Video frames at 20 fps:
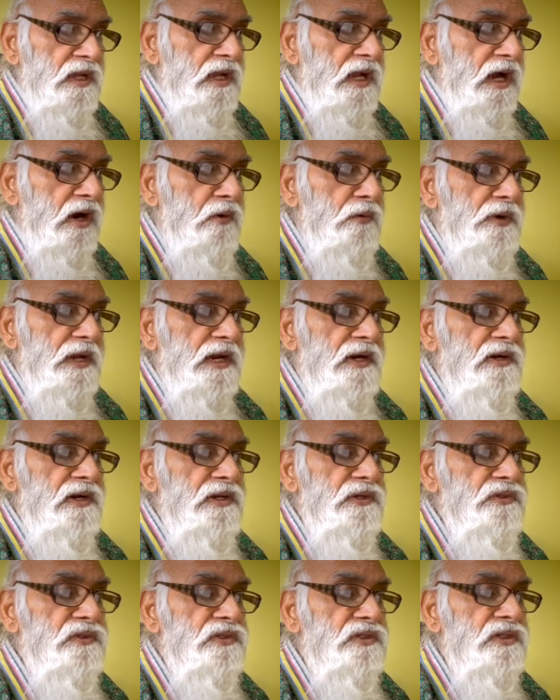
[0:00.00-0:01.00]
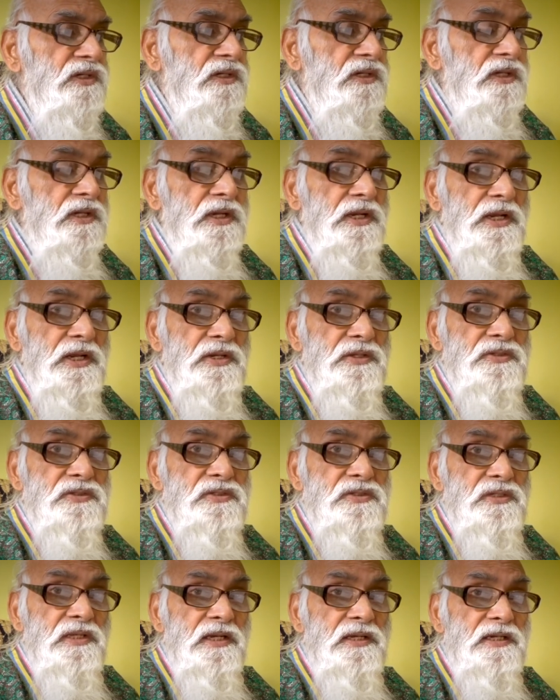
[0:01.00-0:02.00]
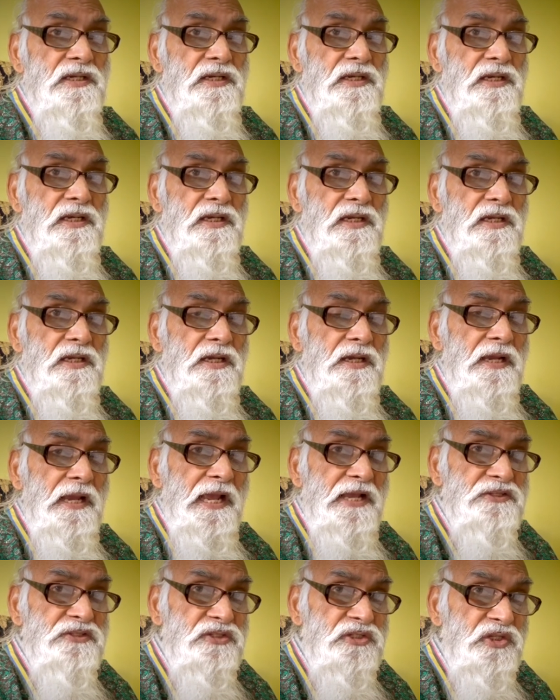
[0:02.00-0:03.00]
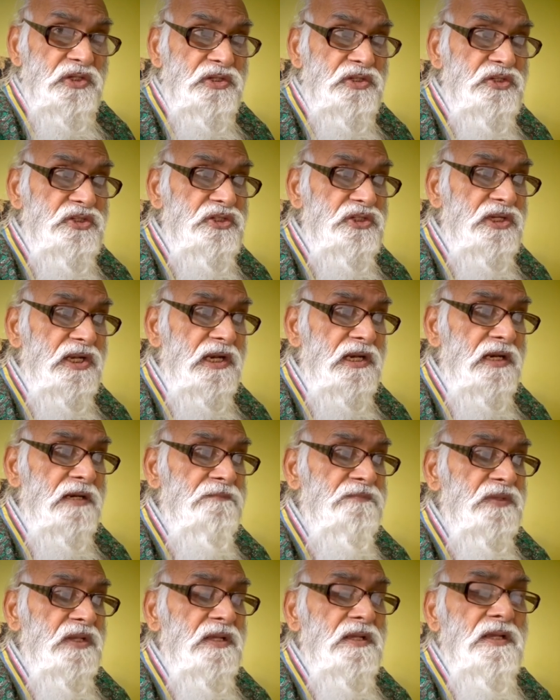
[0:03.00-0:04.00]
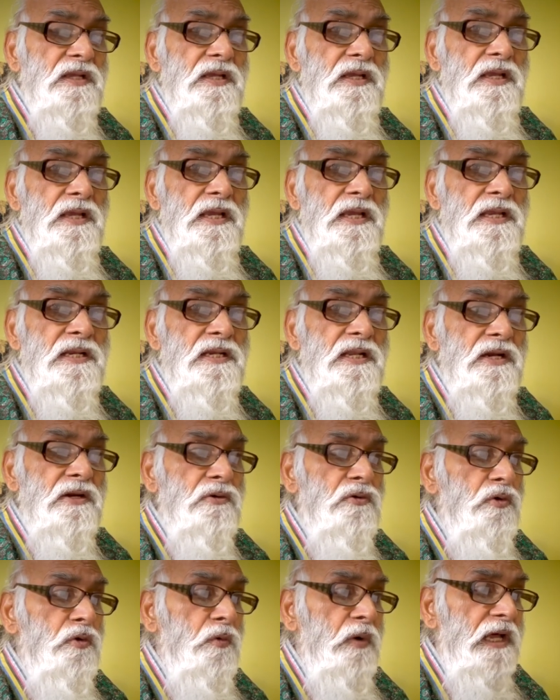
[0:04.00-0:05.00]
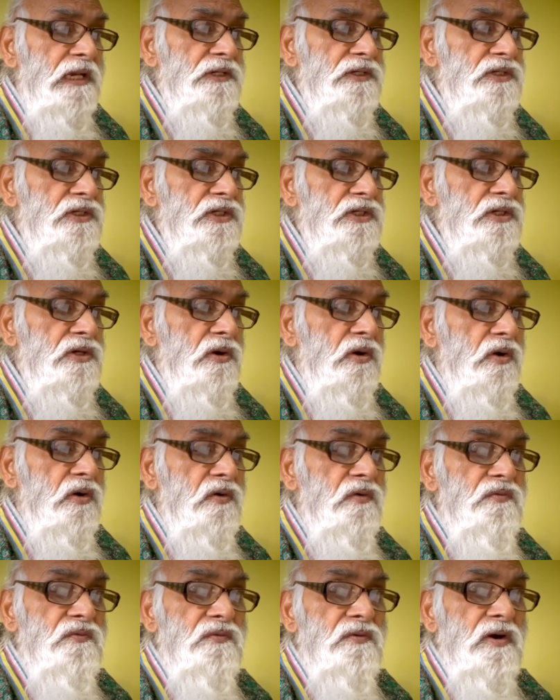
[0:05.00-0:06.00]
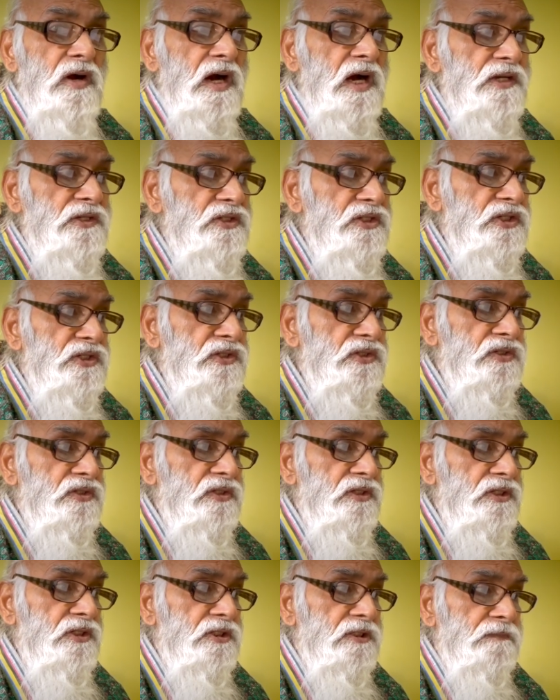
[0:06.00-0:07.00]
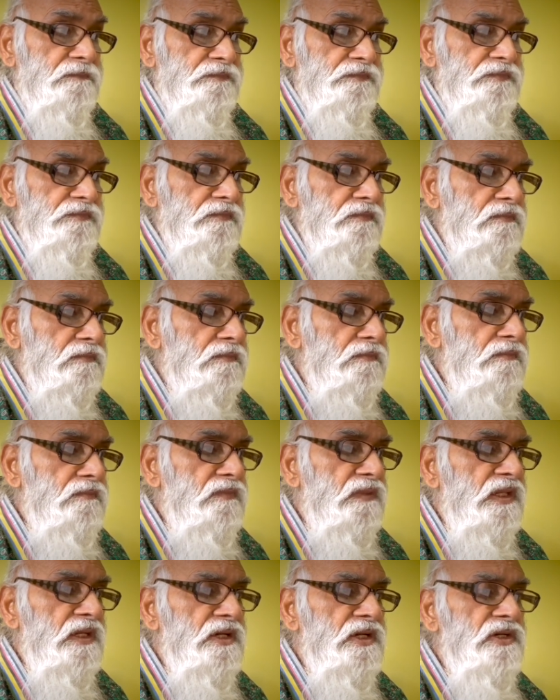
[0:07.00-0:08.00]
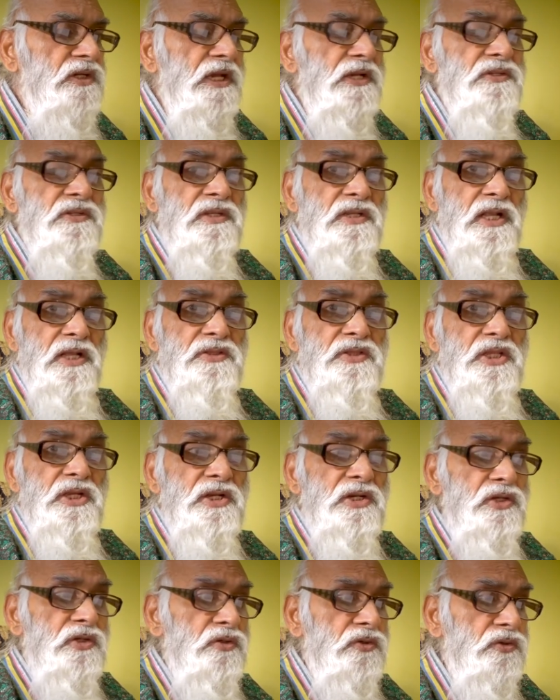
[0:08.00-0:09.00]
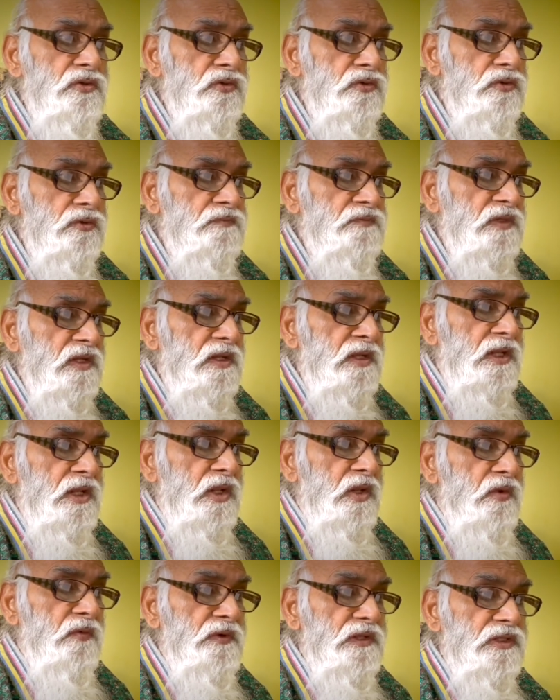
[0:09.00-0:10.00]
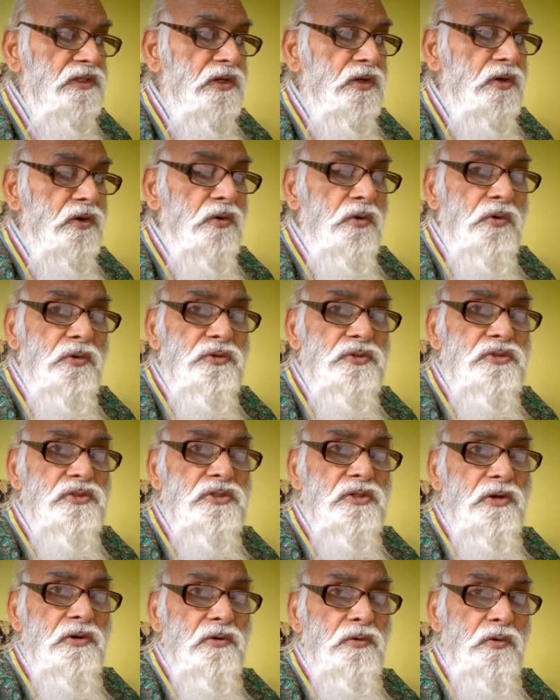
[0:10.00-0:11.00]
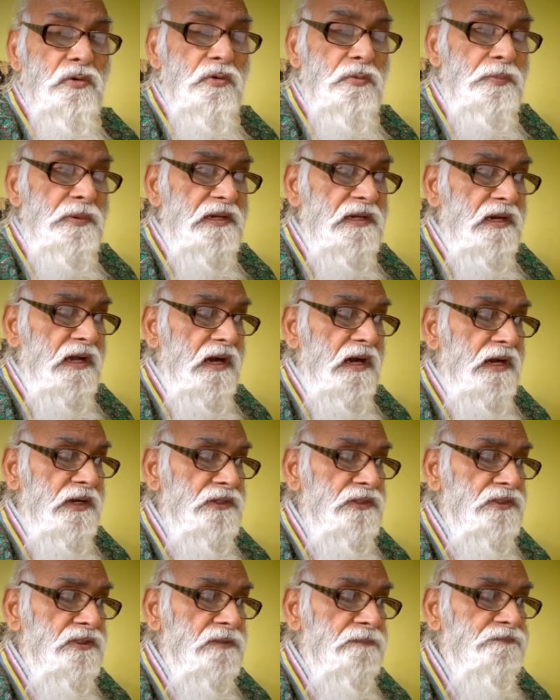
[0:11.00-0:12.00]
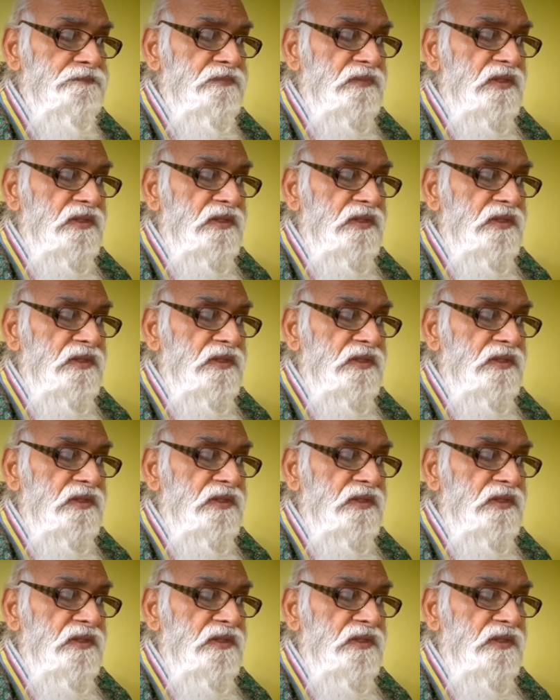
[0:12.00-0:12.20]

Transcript: Awareness is an essential inner quality of consciousness. It has nothing to do with closed or open eyes.